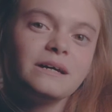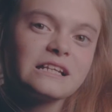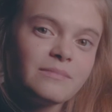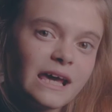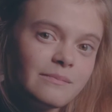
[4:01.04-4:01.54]

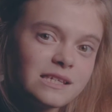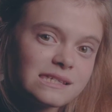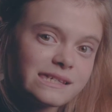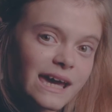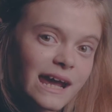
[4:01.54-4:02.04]
bit maybe
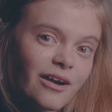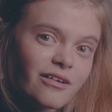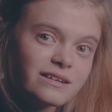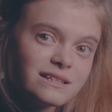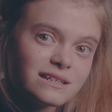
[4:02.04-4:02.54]

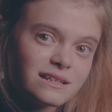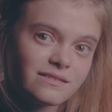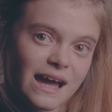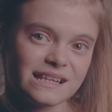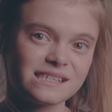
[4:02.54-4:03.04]
scared.
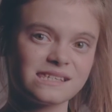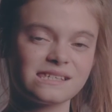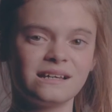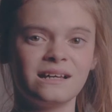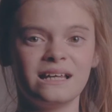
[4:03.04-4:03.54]

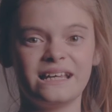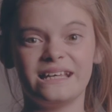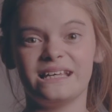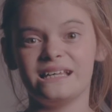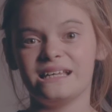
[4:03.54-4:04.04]
That's,
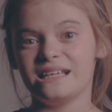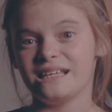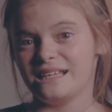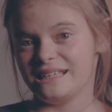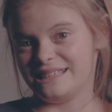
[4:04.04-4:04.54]

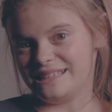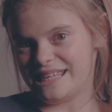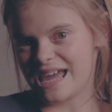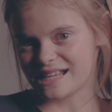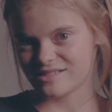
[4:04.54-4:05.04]

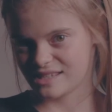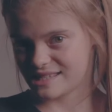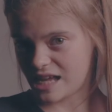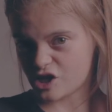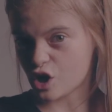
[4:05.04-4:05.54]
yeah, to
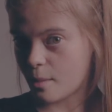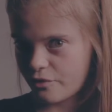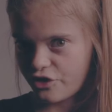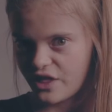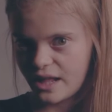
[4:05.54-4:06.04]
say
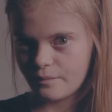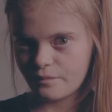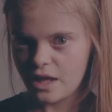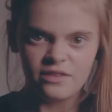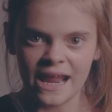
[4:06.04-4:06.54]
something.
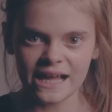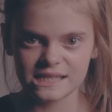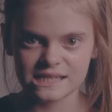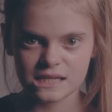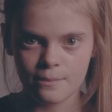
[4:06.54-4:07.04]
In the
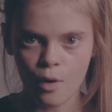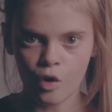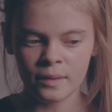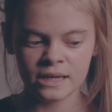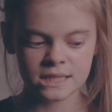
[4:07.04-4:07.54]
next
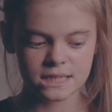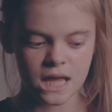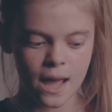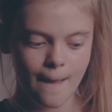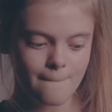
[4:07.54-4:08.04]

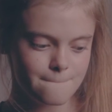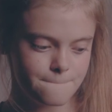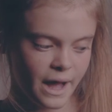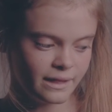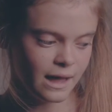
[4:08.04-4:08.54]
moment,
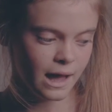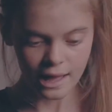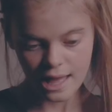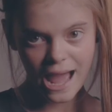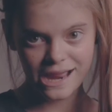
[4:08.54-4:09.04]
Bella
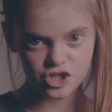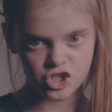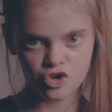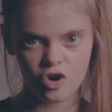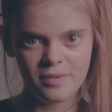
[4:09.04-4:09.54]
and
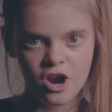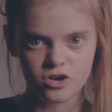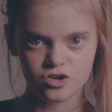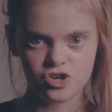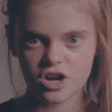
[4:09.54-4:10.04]
Storm
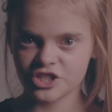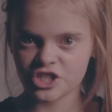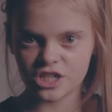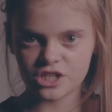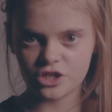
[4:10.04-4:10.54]

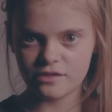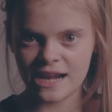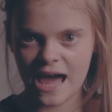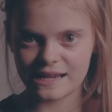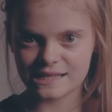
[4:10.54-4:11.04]
rushed to the
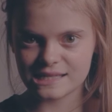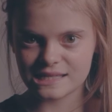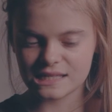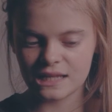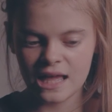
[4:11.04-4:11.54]

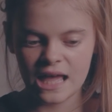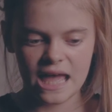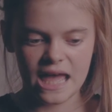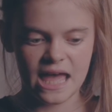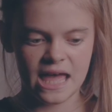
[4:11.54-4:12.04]
knights
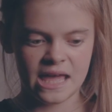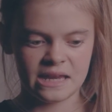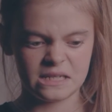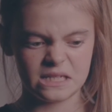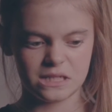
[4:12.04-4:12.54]

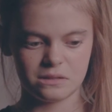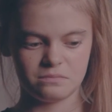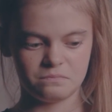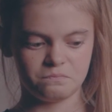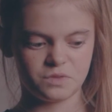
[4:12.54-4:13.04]
and
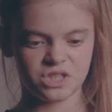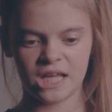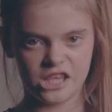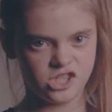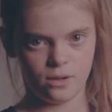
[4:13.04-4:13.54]

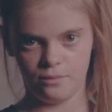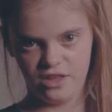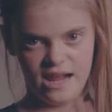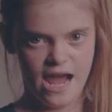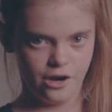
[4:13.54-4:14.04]
said
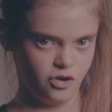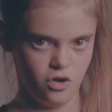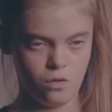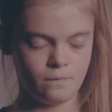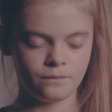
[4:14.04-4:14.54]
something, I don't
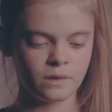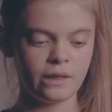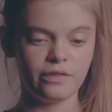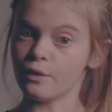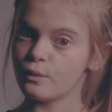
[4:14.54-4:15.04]
know.
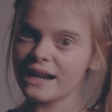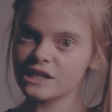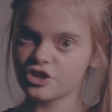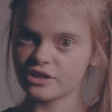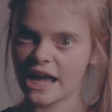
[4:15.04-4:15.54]
Then
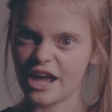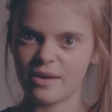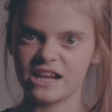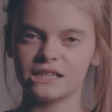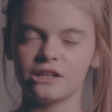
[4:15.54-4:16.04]
Winter
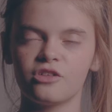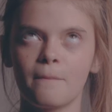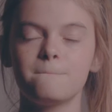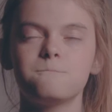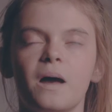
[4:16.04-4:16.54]
came and did
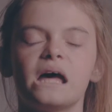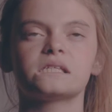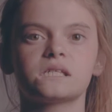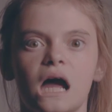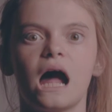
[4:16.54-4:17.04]
the
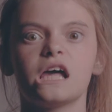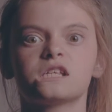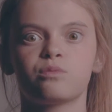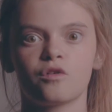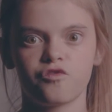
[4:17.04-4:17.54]
best
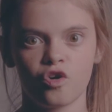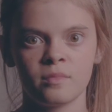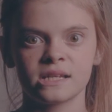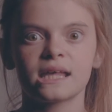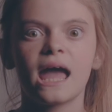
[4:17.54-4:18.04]
ice
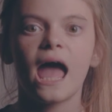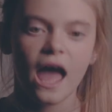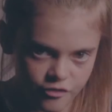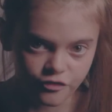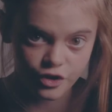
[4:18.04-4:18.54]
performance
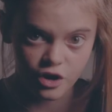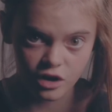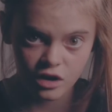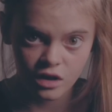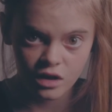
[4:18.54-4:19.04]

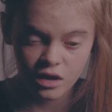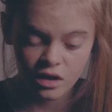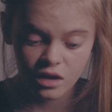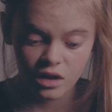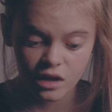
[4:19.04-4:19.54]
ever.
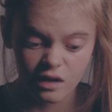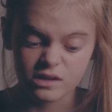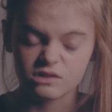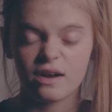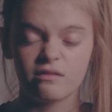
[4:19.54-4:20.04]
It
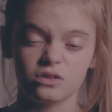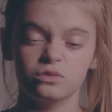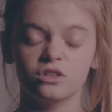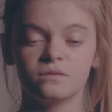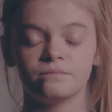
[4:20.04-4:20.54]
was very
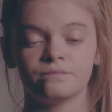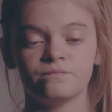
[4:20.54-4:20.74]
cool.